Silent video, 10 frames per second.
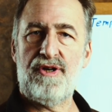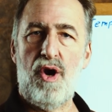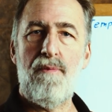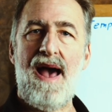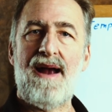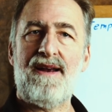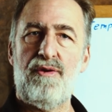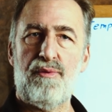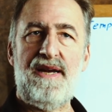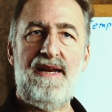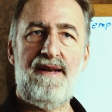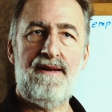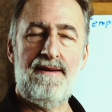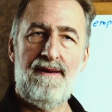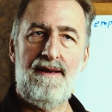go back and
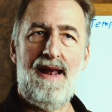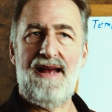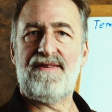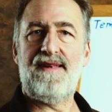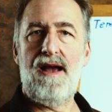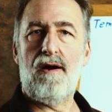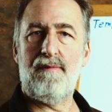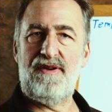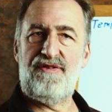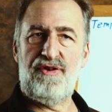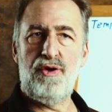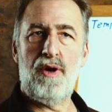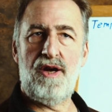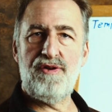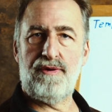read Ask the Alchemist
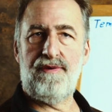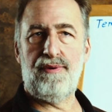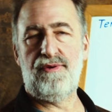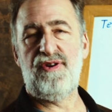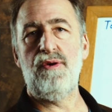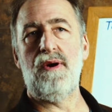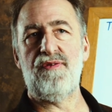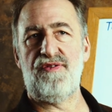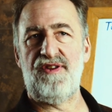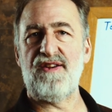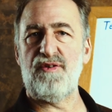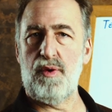200 through 206,